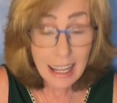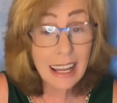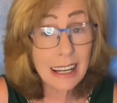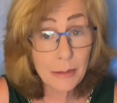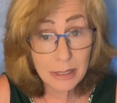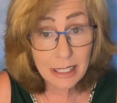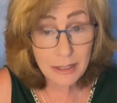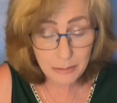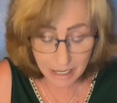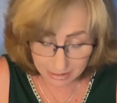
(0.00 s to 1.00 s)
And I believe
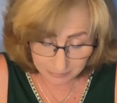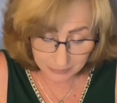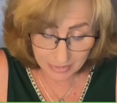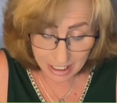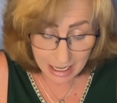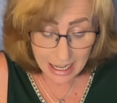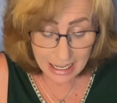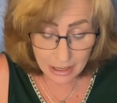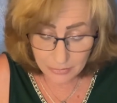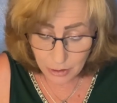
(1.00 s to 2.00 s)
it might.
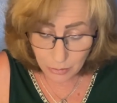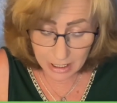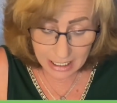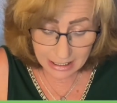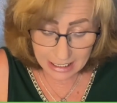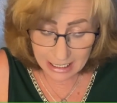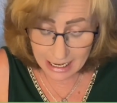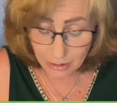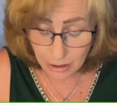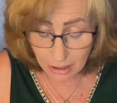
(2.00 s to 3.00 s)
If you can get
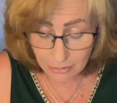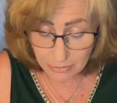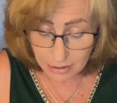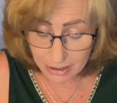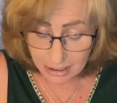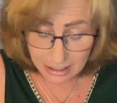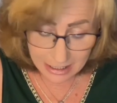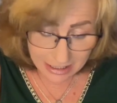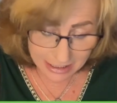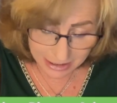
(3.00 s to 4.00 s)
out of
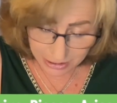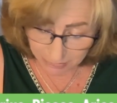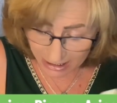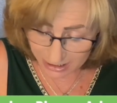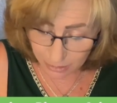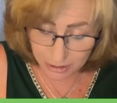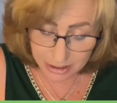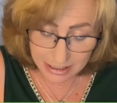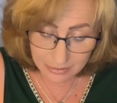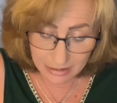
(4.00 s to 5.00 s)
this right here, which
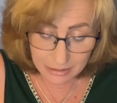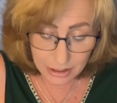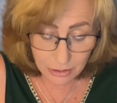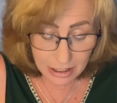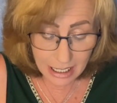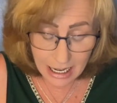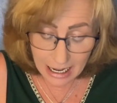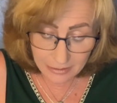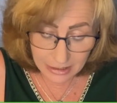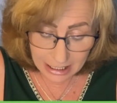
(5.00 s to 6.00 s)
is the 5 of Swords,
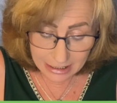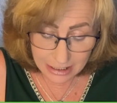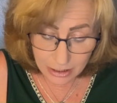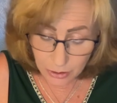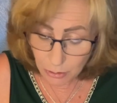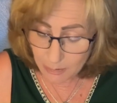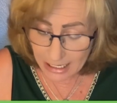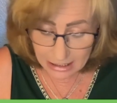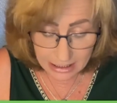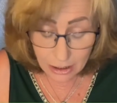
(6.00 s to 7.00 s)
I feel like this is you
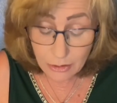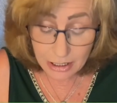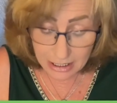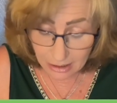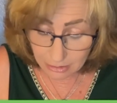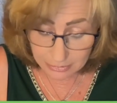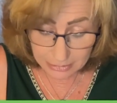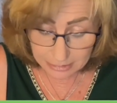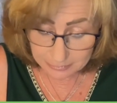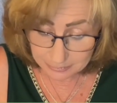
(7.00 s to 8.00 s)
battling yourself.
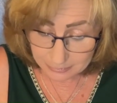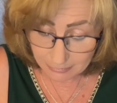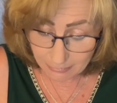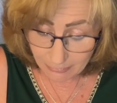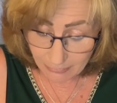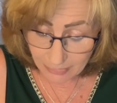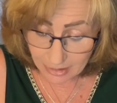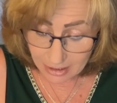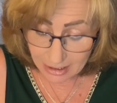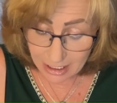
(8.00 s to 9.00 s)

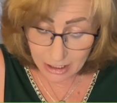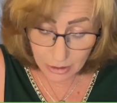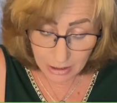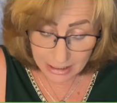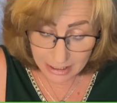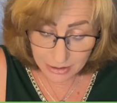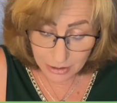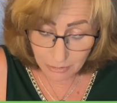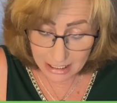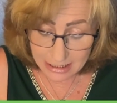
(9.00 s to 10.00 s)
You got this
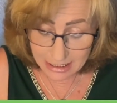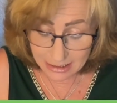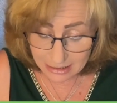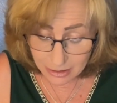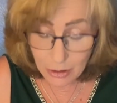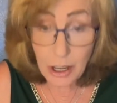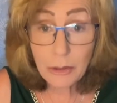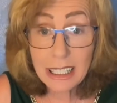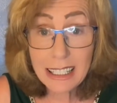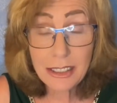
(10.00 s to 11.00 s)
new idea. You know
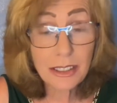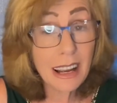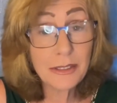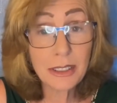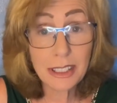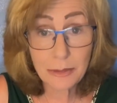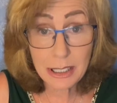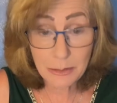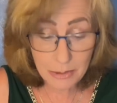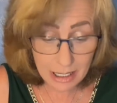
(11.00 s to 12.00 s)
what it is you're after. It's
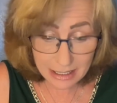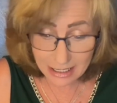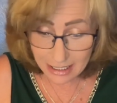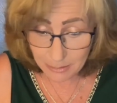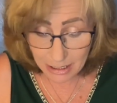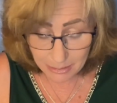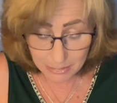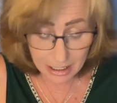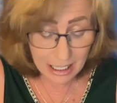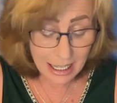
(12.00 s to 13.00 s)
reciprocity, blah, blah, blah.